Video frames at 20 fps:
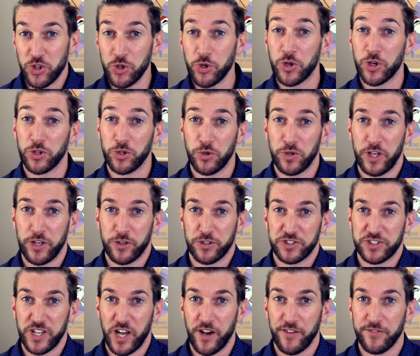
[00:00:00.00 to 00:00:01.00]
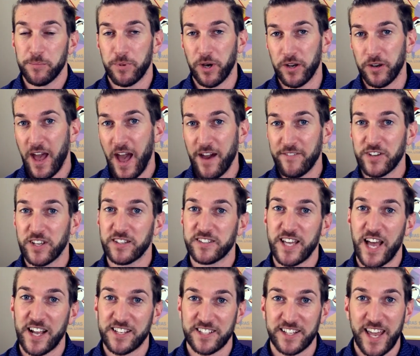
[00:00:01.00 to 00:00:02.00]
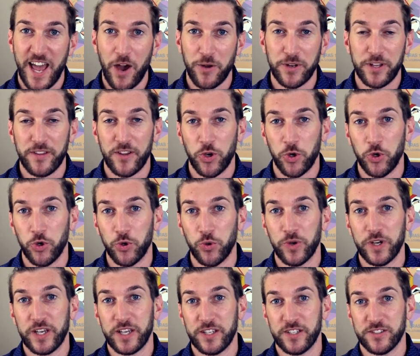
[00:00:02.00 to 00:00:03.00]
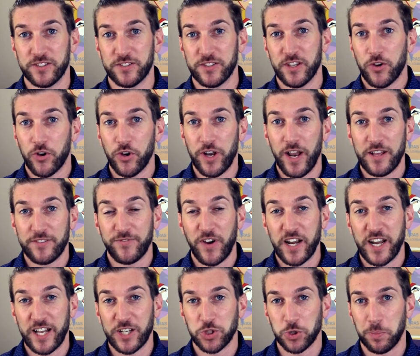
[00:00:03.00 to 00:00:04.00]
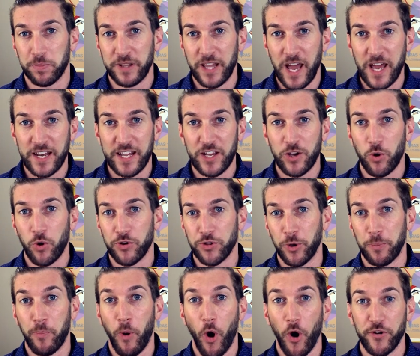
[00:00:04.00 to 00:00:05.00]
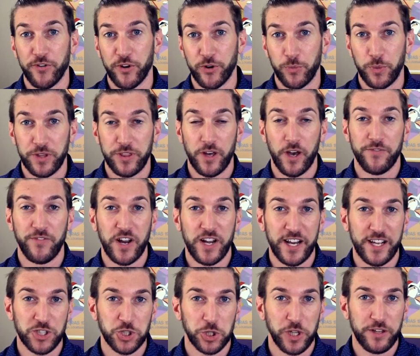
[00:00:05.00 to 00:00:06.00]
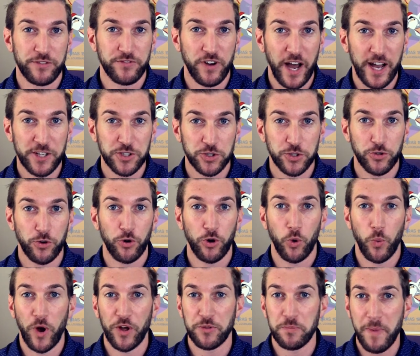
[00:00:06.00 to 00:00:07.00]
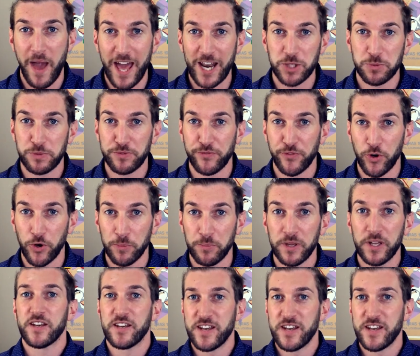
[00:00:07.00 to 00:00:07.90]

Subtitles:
You can do that yourself. But having a tax accountant who is good at financial planning, or they're partnered with a financial advisor or a wealth management firm,